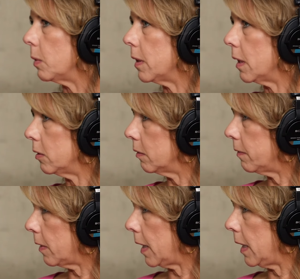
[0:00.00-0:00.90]
with elder
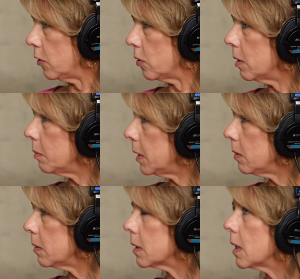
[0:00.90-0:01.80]
financial
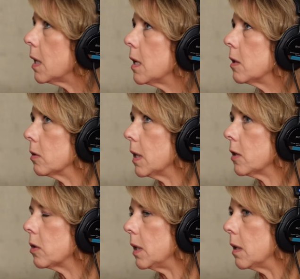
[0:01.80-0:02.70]
abuse. There's
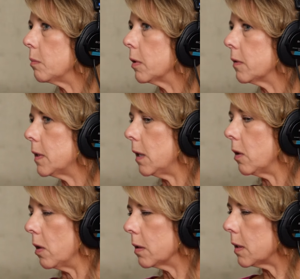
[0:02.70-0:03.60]
actually a number of state
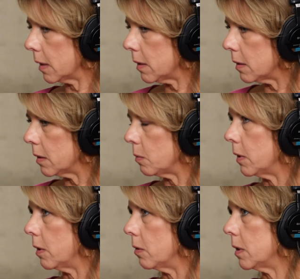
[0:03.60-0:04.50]
laws. Texas is
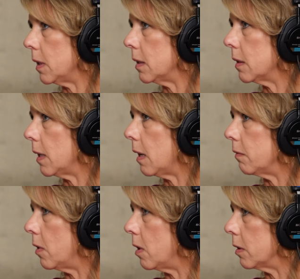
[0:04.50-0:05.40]
one of those states that
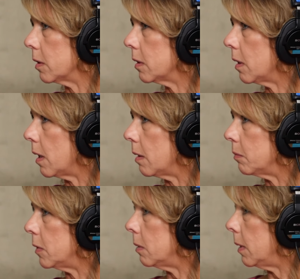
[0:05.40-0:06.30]
have laws
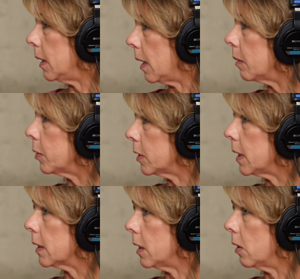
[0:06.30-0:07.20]
doing that,
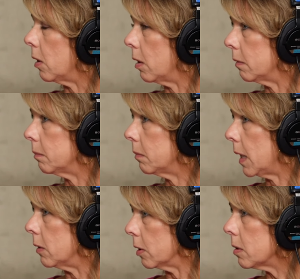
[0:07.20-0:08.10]
protecting our
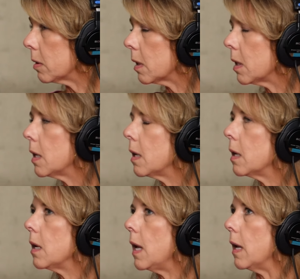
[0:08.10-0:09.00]
elders
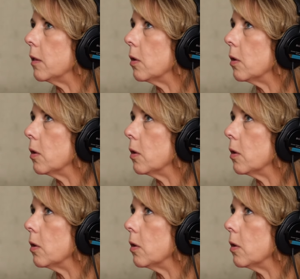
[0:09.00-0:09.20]
and